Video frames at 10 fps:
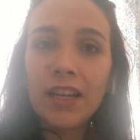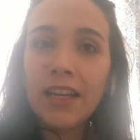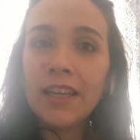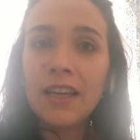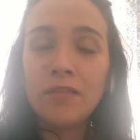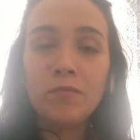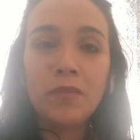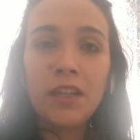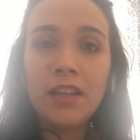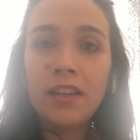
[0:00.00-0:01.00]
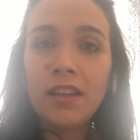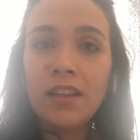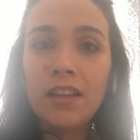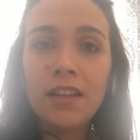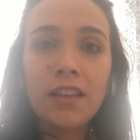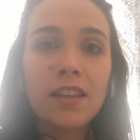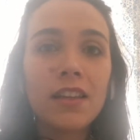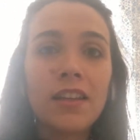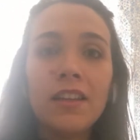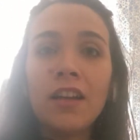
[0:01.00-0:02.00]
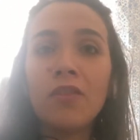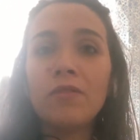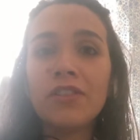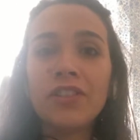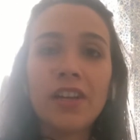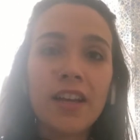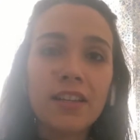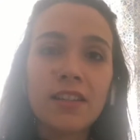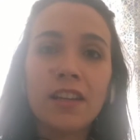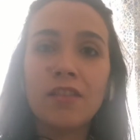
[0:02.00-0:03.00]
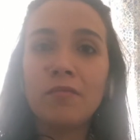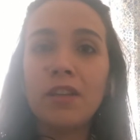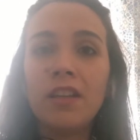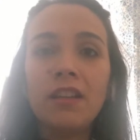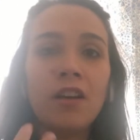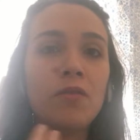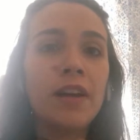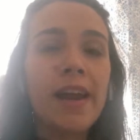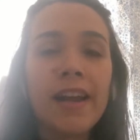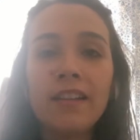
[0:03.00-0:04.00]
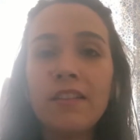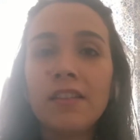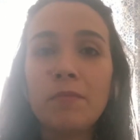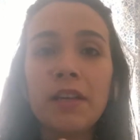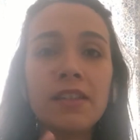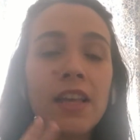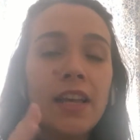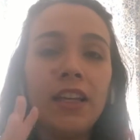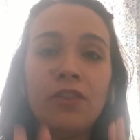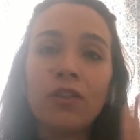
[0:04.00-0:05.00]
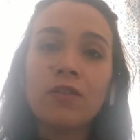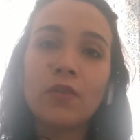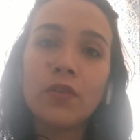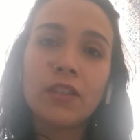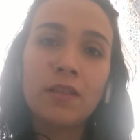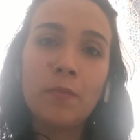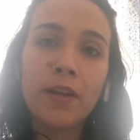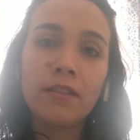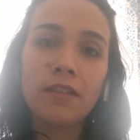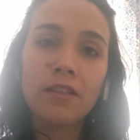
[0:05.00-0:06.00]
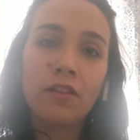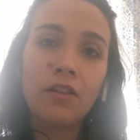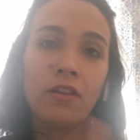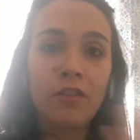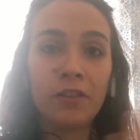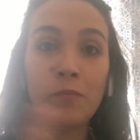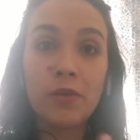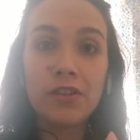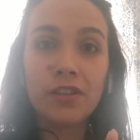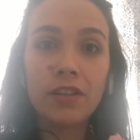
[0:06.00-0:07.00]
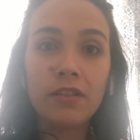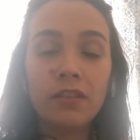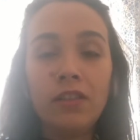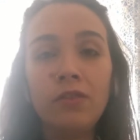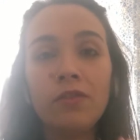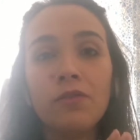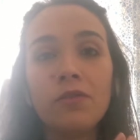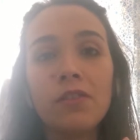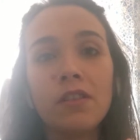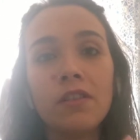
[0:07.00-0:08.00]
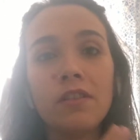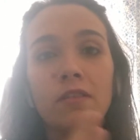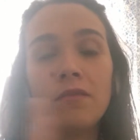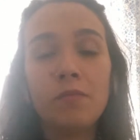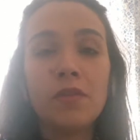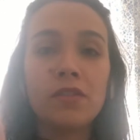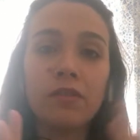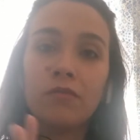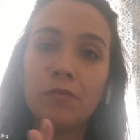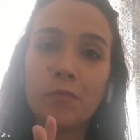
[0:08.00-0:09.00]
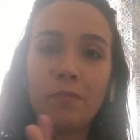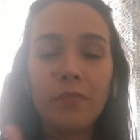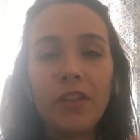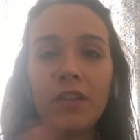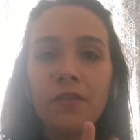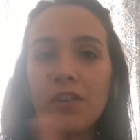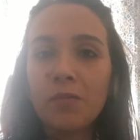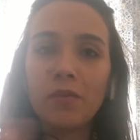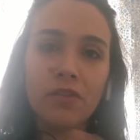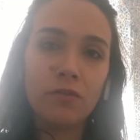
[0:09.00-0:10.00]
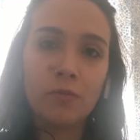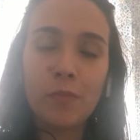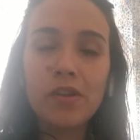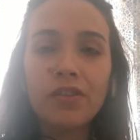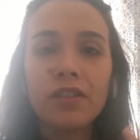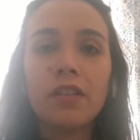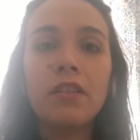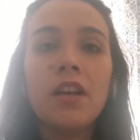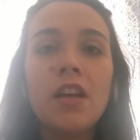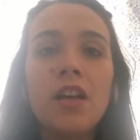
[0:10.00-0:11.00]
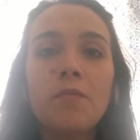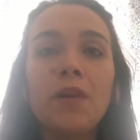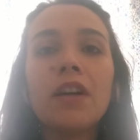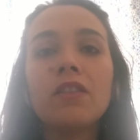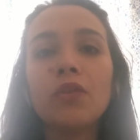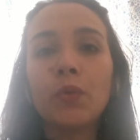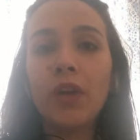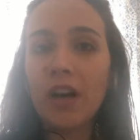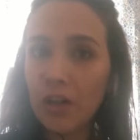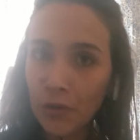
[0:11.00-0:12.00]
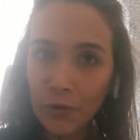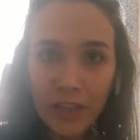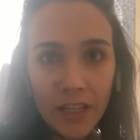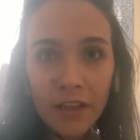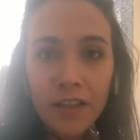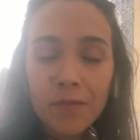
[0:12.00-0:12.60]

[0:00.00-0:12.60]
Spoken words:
Can be in our chest, can be in our hands, because it also depends on the person. It goes it differs person to person, because we are unique,